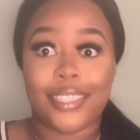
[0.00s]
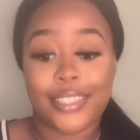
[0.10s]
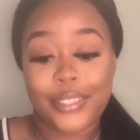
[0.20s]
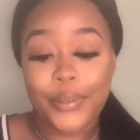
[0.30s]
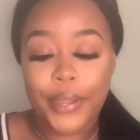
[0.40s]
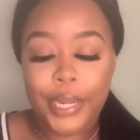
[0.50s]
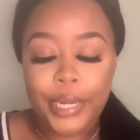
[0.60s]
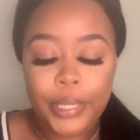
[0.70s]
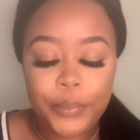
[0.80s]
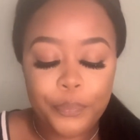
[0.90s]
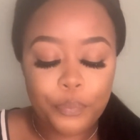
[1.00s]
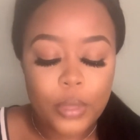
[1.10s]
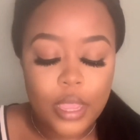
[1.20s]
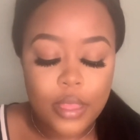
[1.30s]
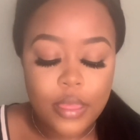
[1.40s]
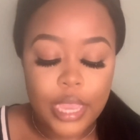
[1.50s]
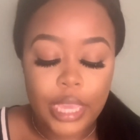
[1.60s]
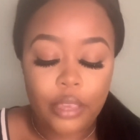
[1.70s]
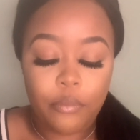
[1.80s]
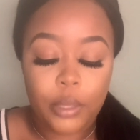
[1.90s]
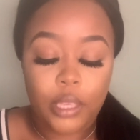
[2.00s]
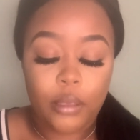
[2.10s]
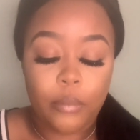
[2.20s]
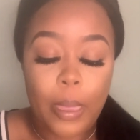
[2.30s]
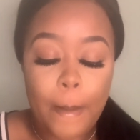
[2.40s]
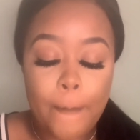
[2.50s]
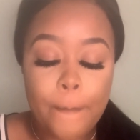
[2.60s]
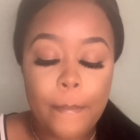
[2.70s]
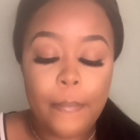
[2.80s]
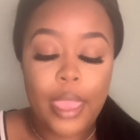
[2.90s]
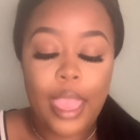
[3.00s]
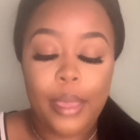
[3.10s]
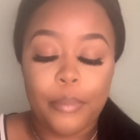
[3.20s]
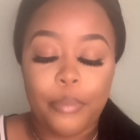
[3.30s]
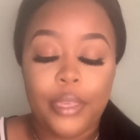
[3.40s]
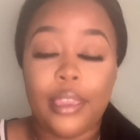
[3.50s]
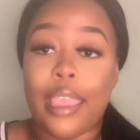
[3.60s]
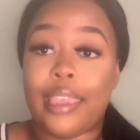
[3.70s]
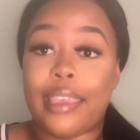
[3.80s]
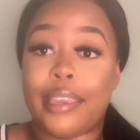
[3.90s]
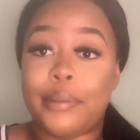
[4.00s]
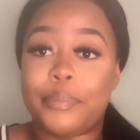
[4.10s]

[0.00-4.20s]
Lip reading: okay, they gave me BAA.